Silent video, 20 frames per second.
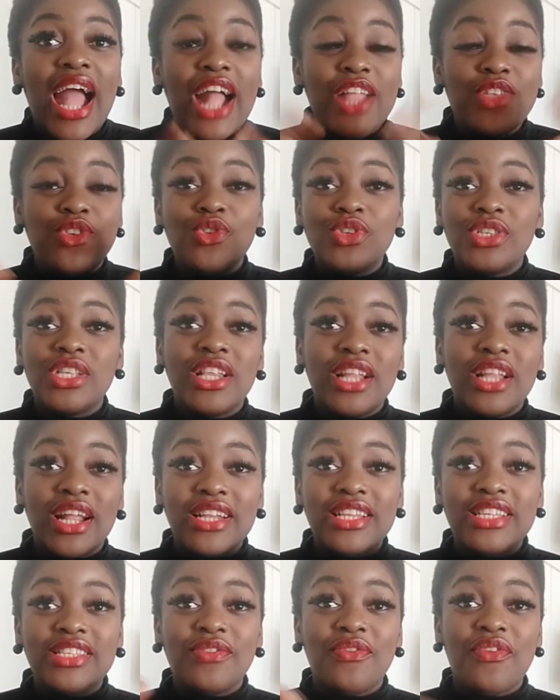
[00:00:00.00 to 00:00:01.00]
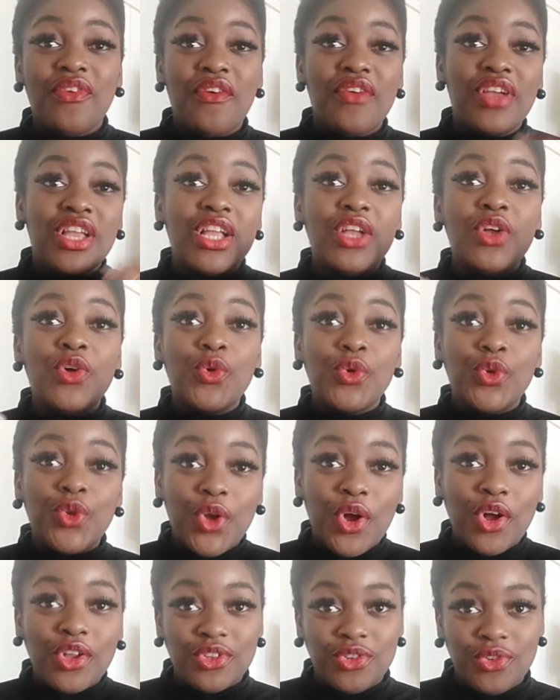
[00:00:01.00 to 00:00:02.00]
And New Zealand is a very good
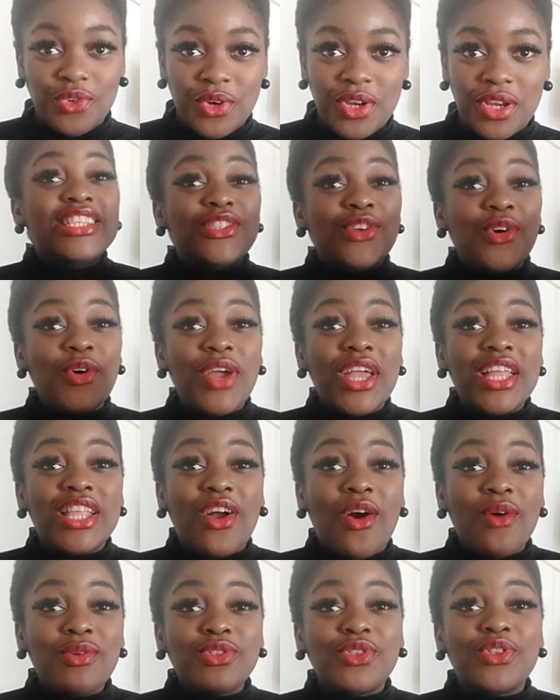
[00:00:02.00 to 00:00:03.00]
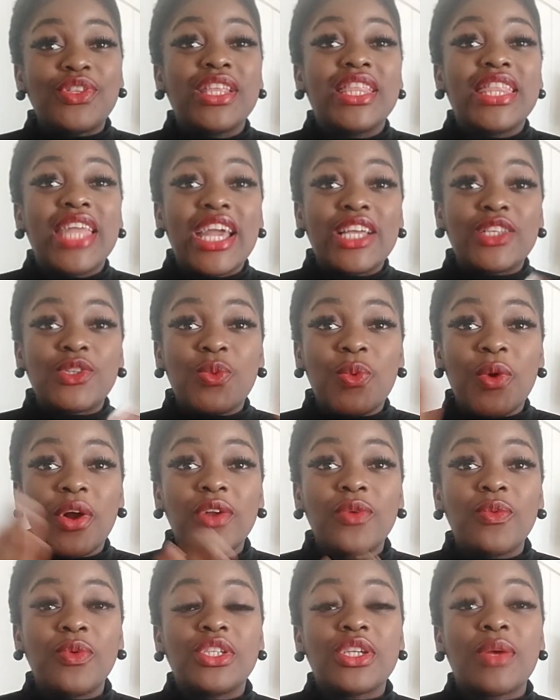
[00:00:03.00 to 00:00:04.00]
country. So it comes to the next
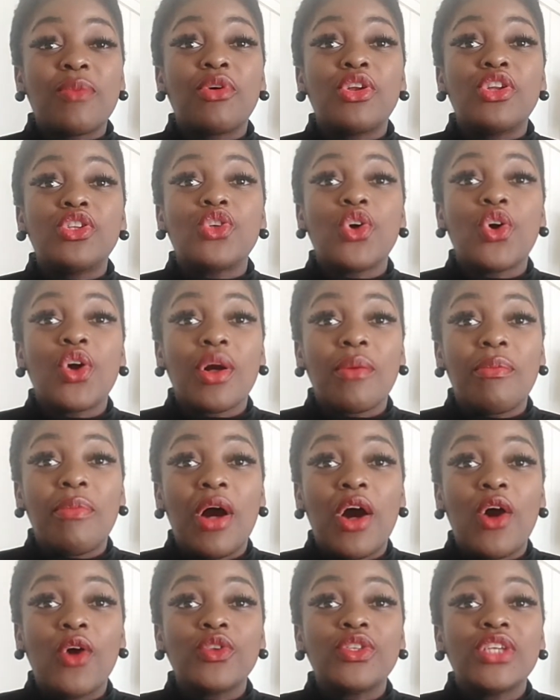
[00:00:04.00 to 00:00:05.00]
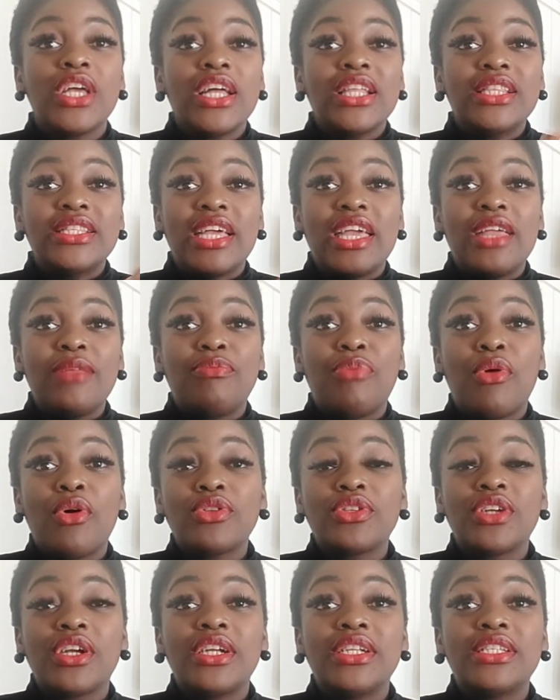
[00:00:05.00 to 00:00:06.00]
one, which I'm going to talk about, the
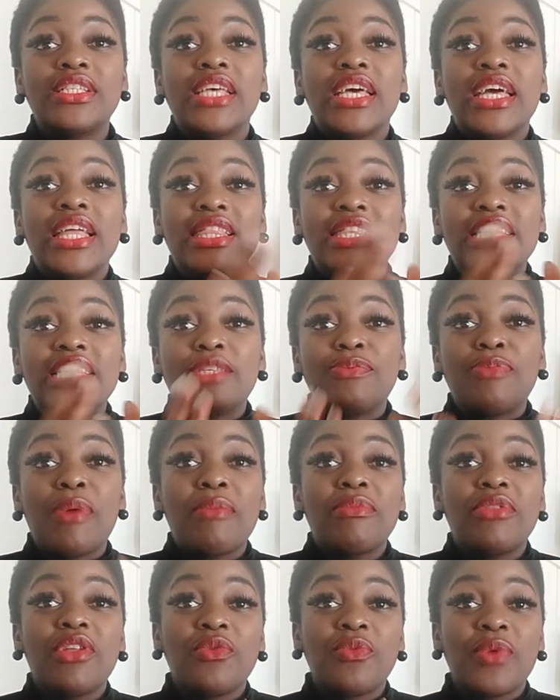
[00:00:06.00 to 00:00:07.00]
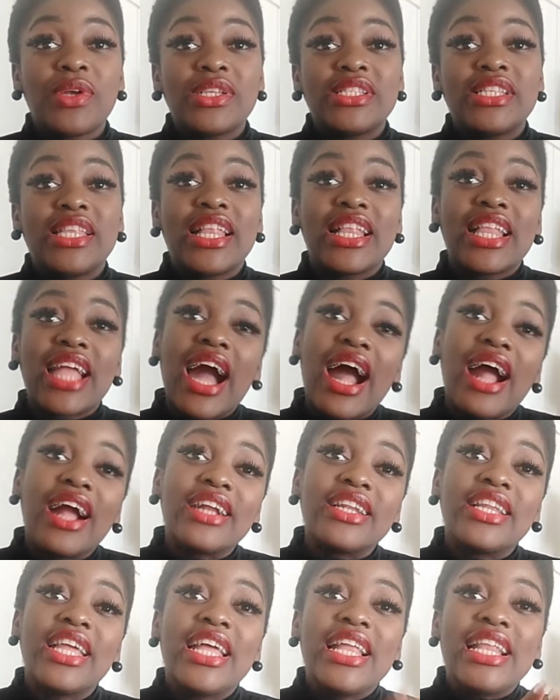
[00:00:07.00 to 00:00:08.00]
importance. This permanent resident
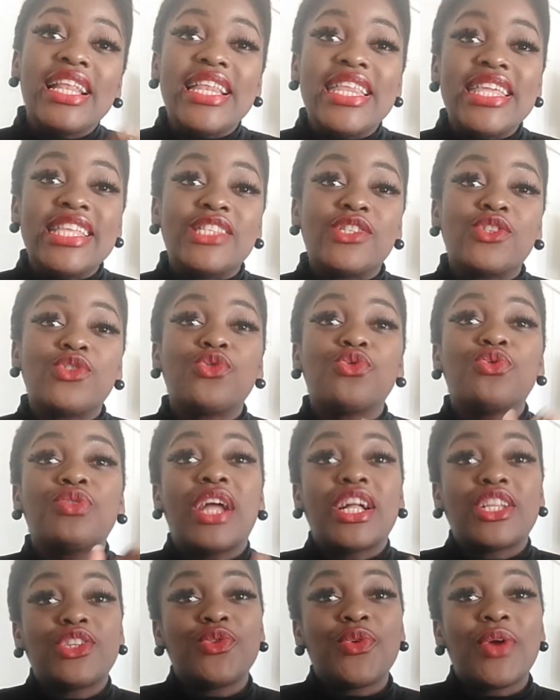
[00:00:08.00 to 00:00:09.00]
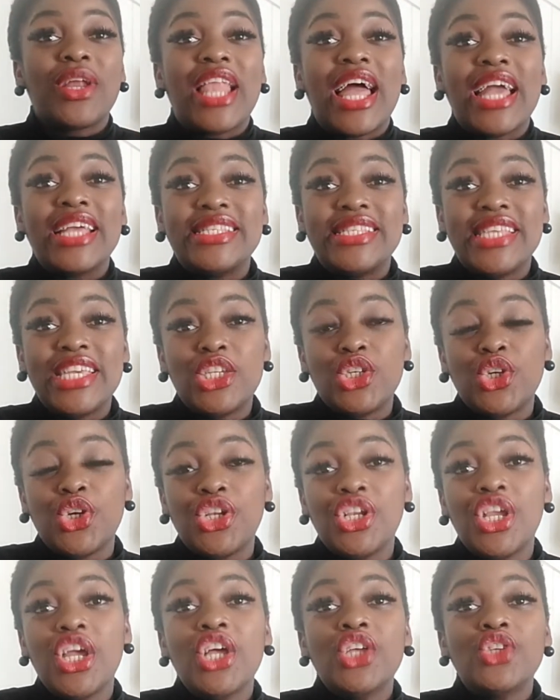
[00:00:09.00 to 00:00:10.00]
card leads to naturalization.